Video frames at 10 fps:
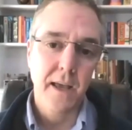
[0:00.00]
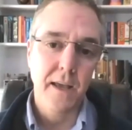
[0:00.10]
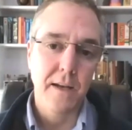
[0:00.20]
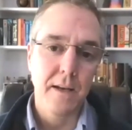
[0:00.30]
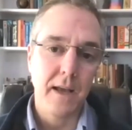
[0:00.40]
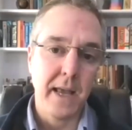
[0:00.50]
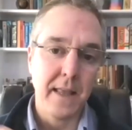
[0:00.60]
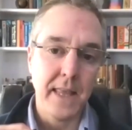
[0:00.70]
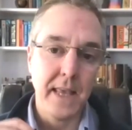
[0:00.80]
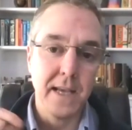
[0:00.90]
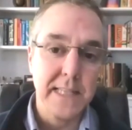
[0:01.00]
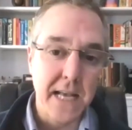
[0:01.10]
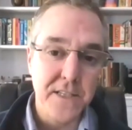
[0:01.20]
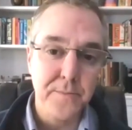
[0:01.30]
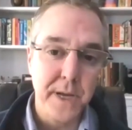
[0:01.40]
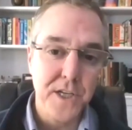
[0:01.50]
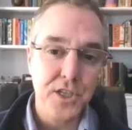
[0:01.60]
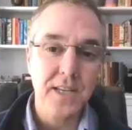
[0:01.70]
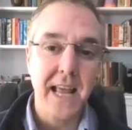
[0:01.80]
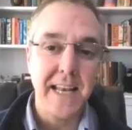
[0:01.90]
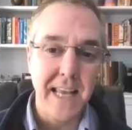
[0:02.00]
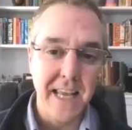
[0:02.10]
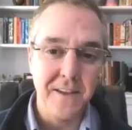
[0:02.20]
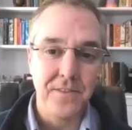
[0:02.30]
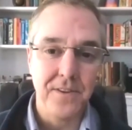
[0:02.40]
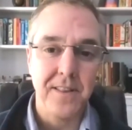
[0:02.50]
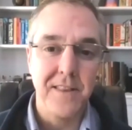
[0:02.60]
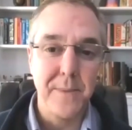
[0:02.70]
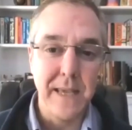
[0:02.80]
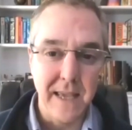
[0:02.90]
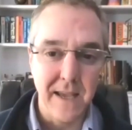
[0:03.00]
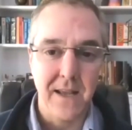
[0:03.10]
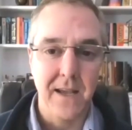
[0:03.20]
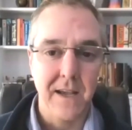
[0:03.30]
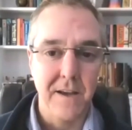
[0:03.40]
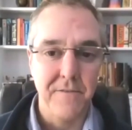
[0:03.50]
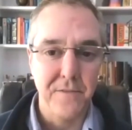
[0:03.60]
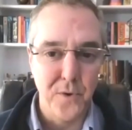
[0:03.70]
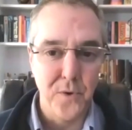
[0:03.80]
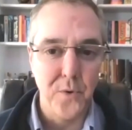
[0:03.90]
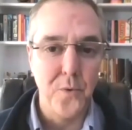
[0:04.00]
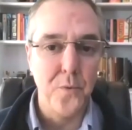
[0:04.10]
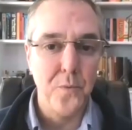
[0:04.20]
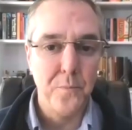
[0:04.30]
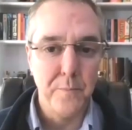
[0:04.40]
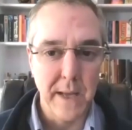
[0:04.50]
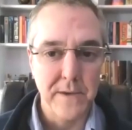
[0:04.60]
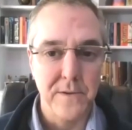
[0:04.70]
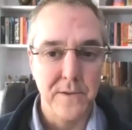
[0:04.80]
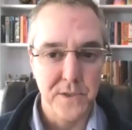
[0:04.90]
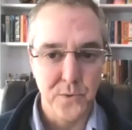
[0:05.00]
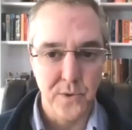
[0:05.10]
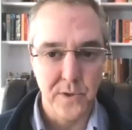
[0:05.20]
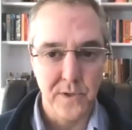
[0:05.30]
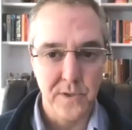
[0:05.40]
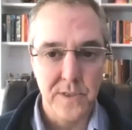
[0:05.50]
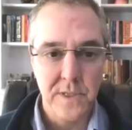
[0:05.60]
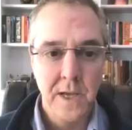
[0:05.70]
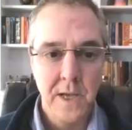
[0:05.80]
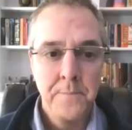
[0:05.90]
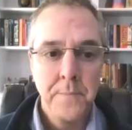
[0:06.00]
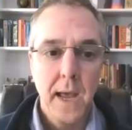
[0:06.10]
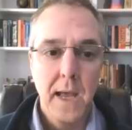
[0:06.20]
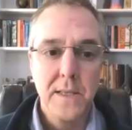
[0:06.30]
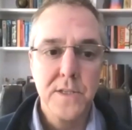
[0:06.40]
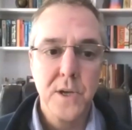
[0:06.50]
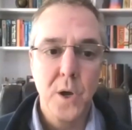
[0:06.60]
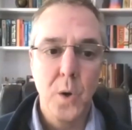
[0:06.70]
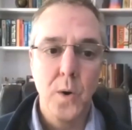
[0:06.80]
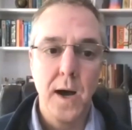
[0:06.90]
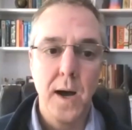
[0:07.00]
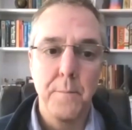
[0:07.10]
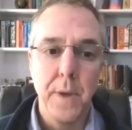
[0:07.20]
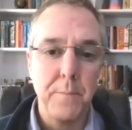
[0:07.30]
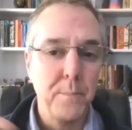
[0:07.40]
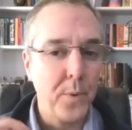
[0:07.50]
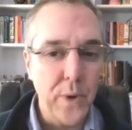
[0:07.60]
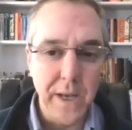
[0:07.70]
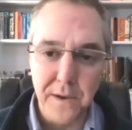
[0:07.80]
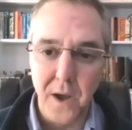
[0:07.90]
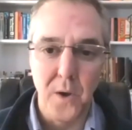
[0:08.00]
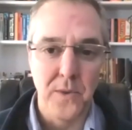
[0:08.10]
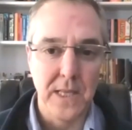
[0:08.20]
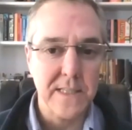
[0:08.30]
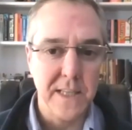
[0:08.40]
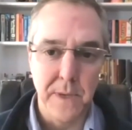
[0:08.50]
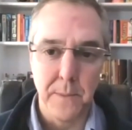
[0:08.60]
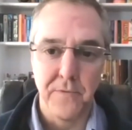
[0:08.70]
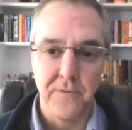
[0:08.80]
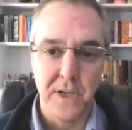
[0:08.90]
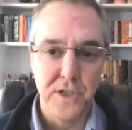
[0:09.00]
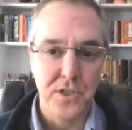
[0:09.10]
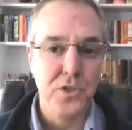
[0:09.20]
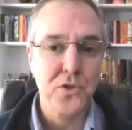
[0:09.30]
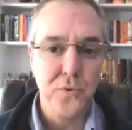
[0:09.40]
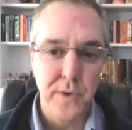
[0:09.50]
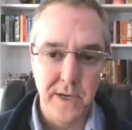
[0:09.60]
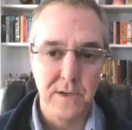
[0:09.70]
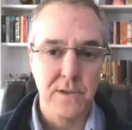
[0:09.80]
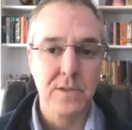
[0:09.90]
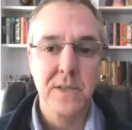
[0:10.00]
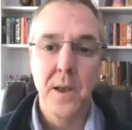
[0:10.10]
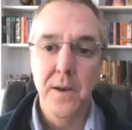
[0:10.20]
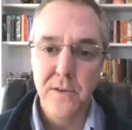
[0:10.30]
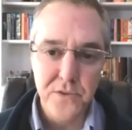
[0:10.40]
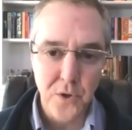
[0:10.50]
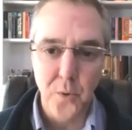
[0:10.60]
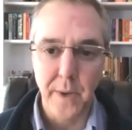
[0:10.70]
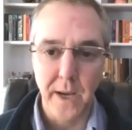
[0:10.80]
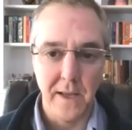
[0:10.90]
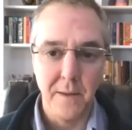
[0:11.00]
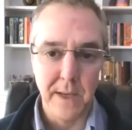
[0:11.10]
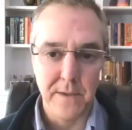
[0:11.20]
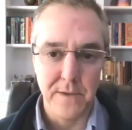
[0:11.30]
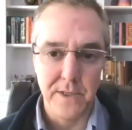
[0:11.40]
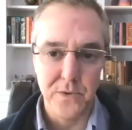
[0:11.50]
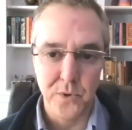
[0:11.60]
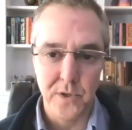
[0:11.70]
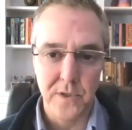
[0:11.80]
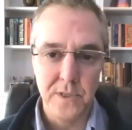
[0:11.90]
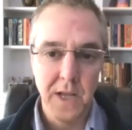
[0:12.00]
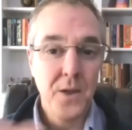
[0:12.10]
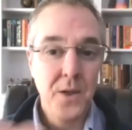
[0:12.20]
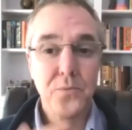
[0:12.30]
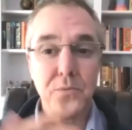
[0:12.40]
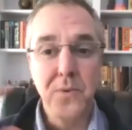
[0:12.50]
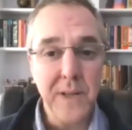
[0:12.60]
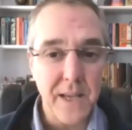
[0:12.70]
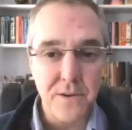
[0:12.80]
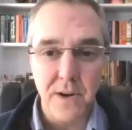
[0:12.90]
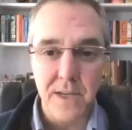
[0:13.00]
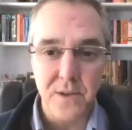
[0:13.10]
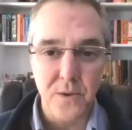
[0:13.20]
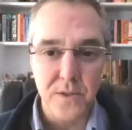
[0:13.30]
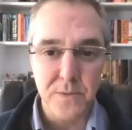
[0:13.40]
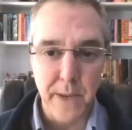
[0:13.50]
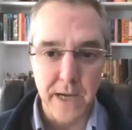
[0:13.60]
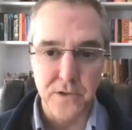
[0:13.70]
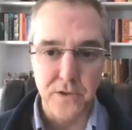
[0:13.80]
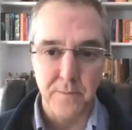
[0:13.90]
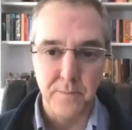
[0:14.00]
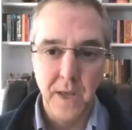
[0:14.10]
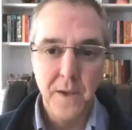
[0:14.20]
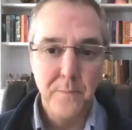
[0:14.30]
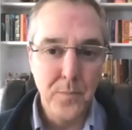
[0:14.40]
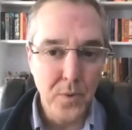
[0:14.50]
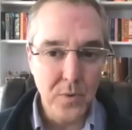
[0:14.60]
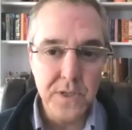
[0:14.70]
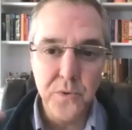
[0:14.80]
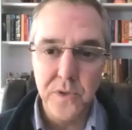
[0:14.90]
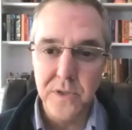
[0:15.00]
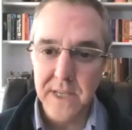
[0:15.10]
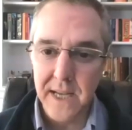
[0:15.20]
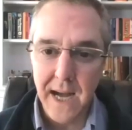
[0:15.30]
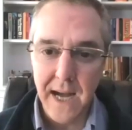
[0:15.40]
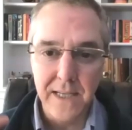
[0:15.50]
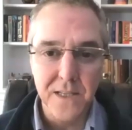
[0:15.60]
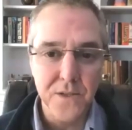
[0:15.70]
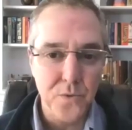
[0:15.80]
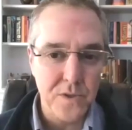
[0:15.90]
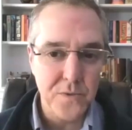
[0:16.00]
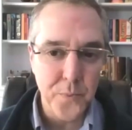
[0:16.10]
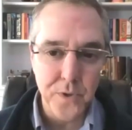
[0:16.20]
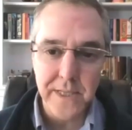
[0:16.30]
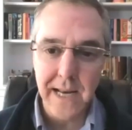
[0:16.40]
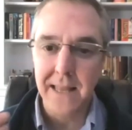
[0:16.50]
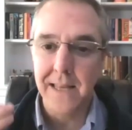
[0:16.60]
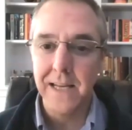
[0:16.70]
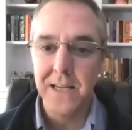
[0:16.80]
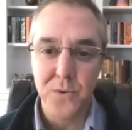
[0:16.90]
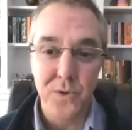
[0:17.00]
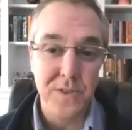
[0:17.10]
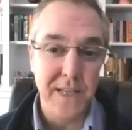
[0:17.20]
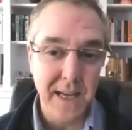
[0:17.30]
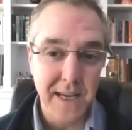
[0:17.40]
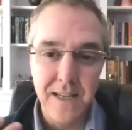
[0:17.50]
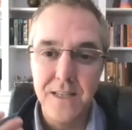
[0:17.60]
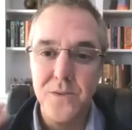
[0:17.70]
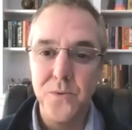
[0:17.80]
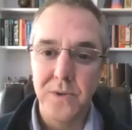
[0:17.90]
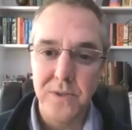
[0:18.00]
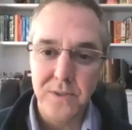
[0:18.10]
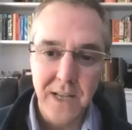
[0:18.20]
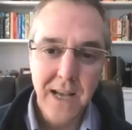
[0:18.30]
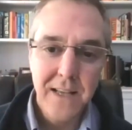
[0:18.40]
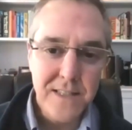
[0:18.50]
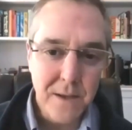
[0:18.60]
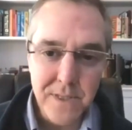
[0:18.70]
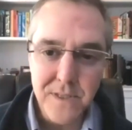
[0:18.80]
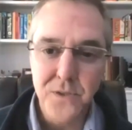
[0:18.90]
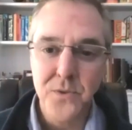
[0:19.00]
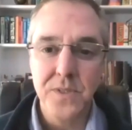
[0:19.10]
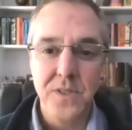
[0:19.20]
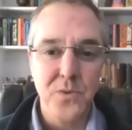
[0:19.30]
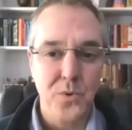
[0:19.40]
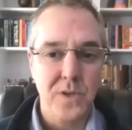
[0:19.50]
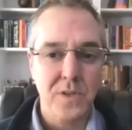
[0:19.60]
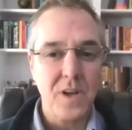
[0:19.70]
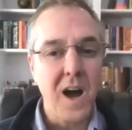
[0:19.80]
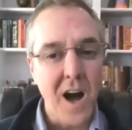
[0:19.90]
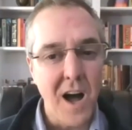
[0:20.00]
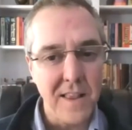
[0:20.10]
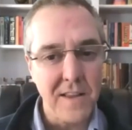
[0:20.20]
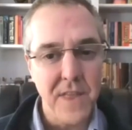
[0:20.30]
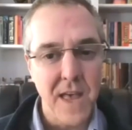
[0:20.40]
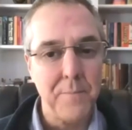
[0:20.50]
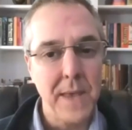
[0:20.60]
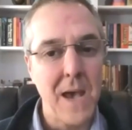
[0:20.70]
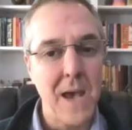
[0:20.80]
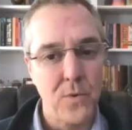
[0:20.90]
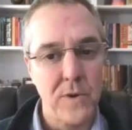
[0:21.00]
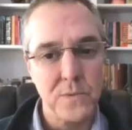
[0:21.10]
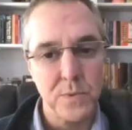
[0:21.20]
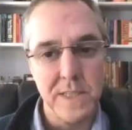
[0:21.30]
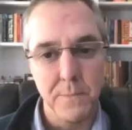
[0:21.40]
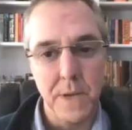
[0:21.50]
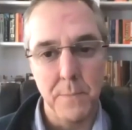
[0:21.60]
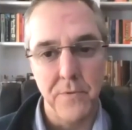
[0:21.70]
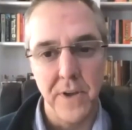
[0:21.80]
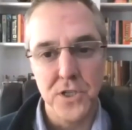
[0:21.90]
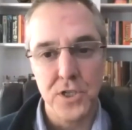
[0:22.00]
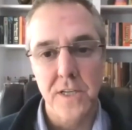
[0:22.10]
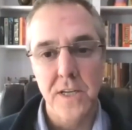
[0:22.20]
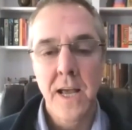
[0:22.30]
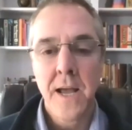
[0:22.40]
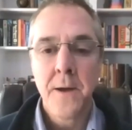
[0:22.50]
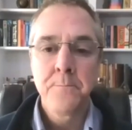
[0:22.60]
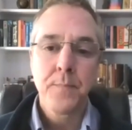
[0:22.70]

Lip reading: in the exacerbation and even the beginning of new mental disorders. And so, but we know that sleep deprivation triggers so many mental disorders really across the whole spectrum. Mood disorders, psychotic disorders, personality disorders, eating disorders, substance use disorders, all of them get worse with sleep deprivation.